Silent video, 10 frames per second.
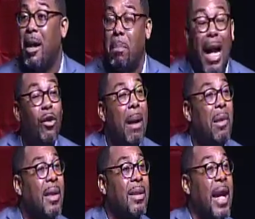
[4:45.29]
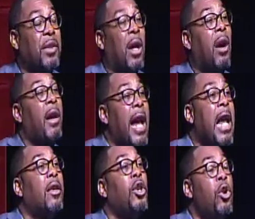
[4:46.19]
My grandmother said to her,
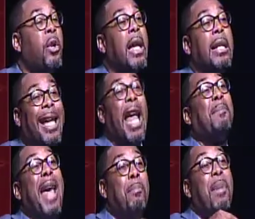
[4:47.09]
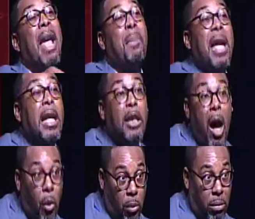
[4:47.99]
either you can keep that baby and
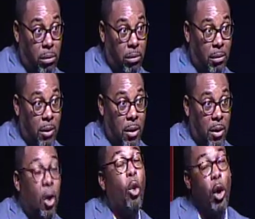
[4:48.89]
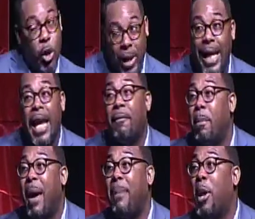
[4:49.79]
go, or you can give the
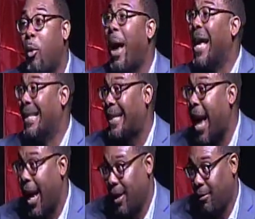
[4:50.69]
baby away and stay.